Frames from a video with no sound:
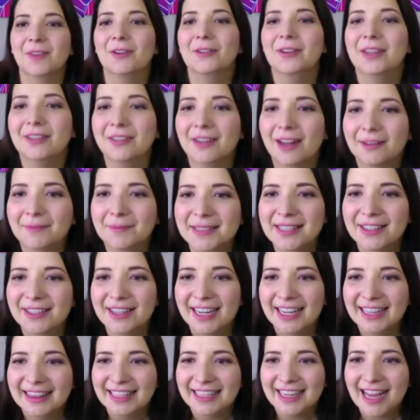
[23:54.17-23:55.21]
Oh, here I'm just
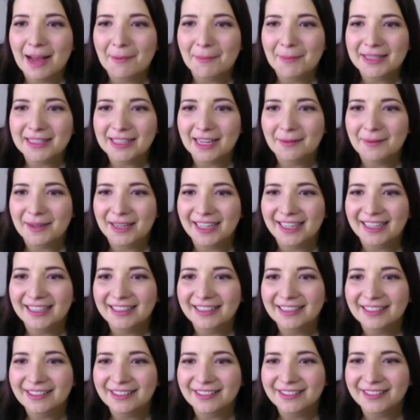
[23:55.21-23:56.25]
looking at the comments coming in.
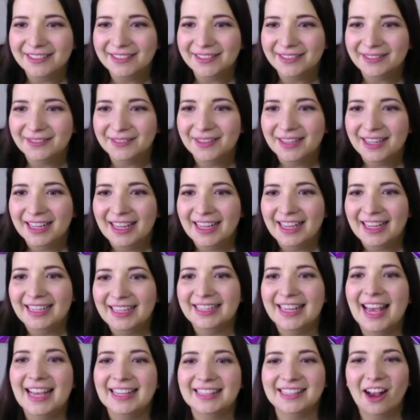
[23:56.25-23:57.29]
Do do do.
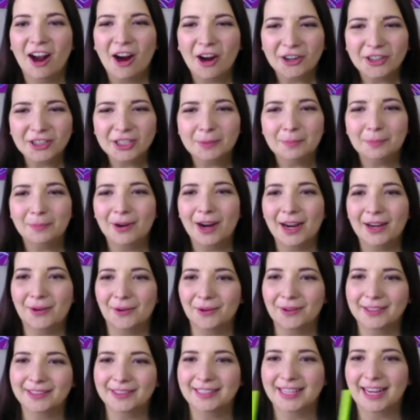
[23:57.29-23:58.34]
Yes, hard to
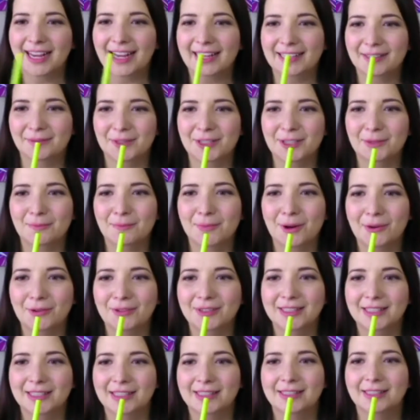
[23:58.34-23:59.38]
prioritize which
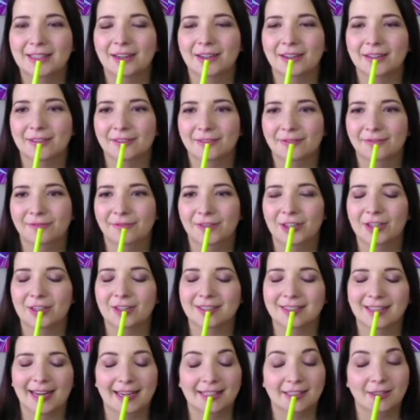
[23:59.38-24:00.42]
modes to start
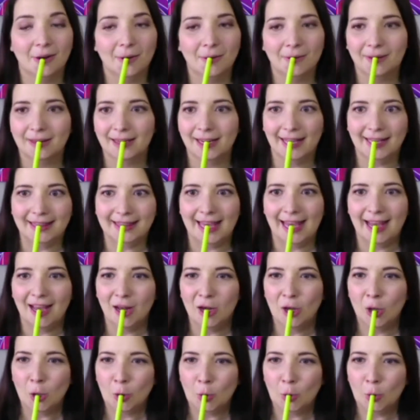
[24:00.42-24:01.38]
first. I totally get that.